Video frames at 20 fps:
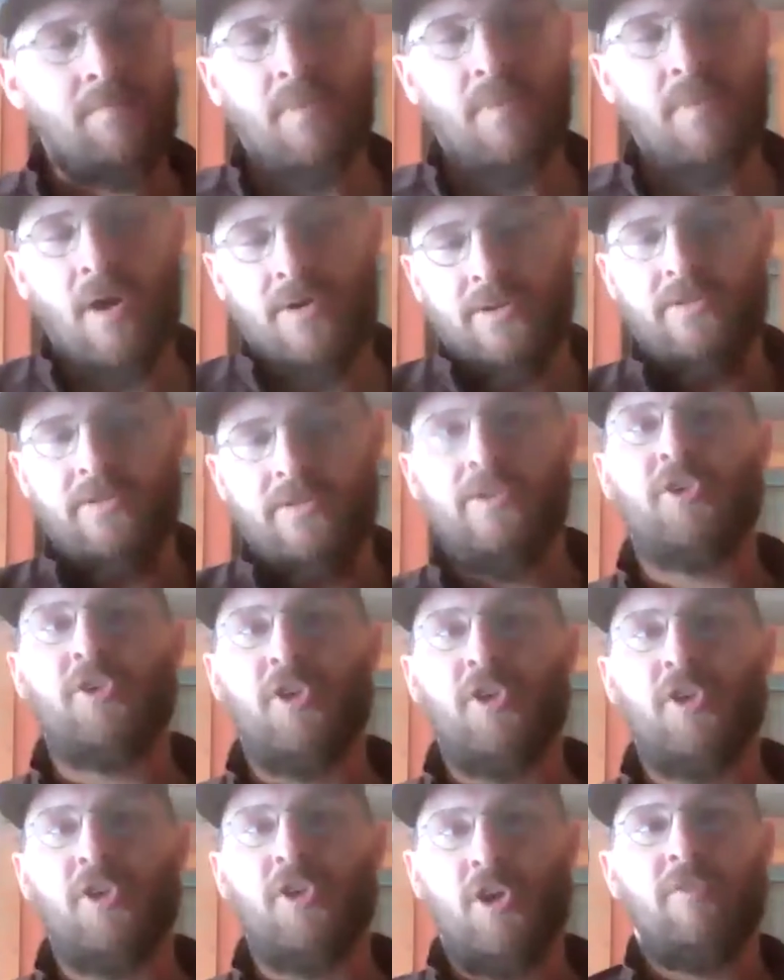I embarked on
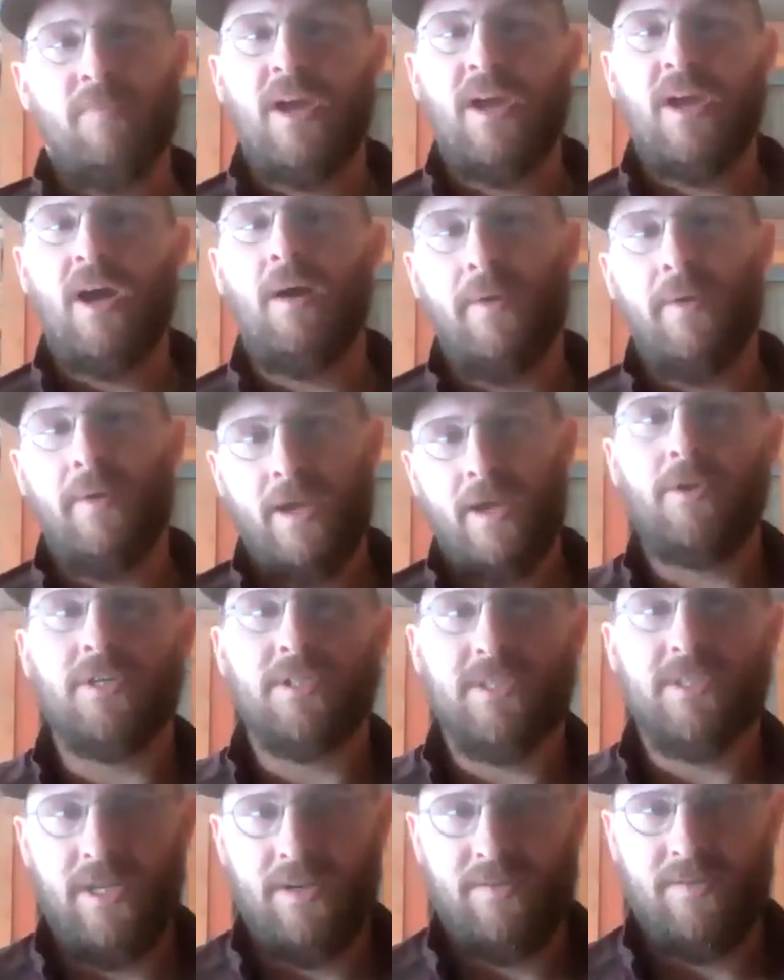this journey of becoming a
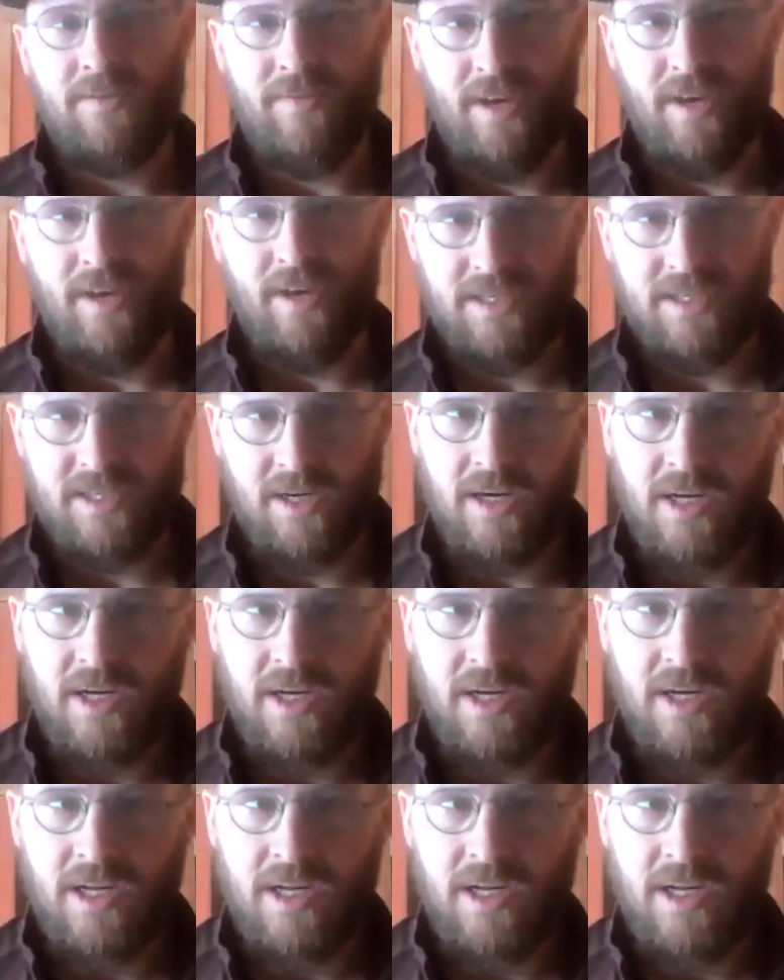real estate investor.